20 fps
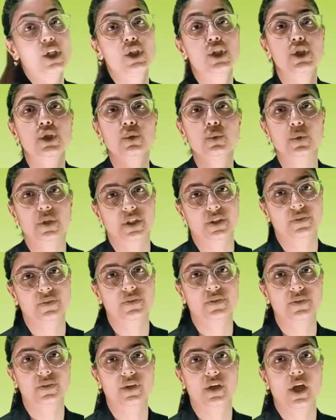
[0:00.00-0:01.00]
jute.
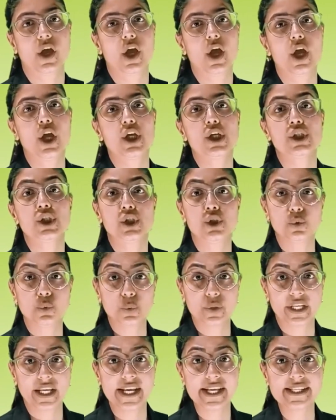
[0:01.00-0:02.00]

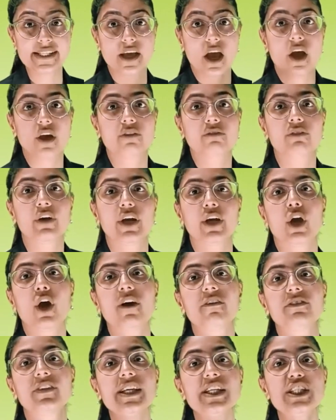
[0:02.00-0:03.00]
Jute is one
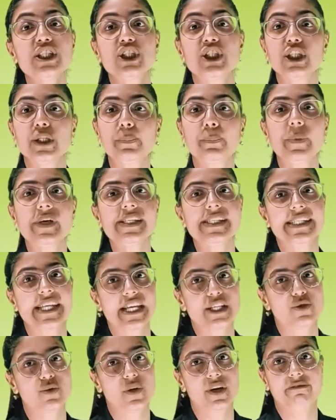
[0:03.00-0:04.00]
of the cheapest
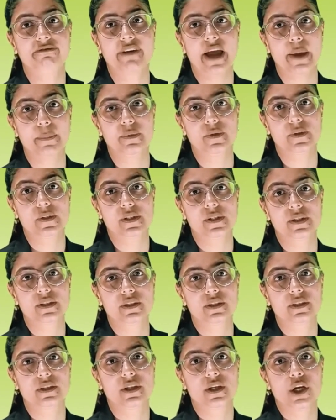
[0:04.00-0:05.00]
natural fibers.
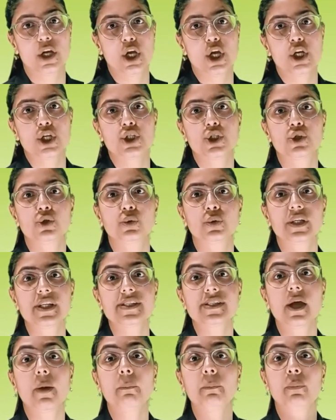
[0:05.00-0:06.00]
Jute
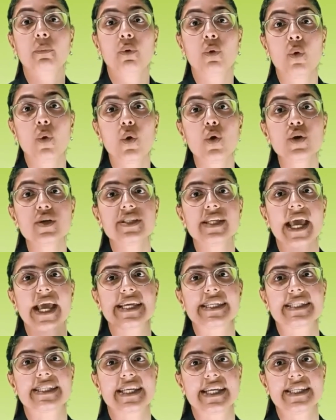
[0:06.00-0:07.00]
is the most
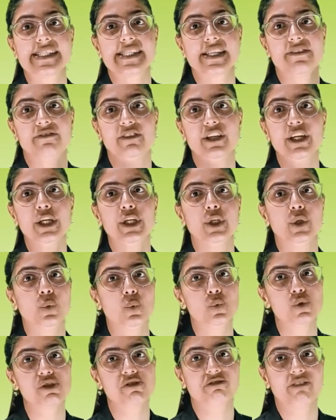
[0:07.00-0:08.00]
extensively
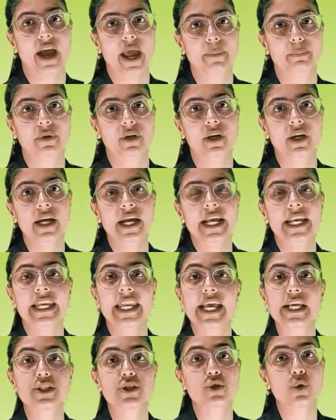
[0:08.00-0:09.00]
used fiber
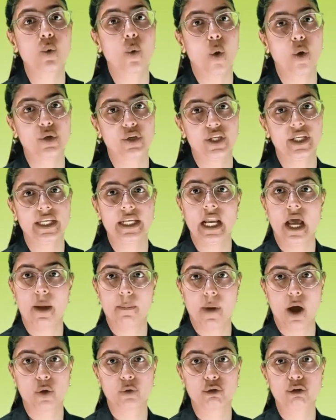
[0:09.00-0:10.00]
next to cotton in
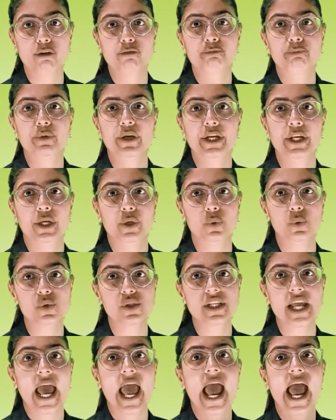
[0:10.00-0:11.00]
amount of
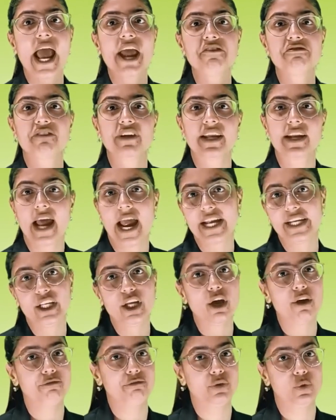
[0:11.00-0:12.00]
produced and variety of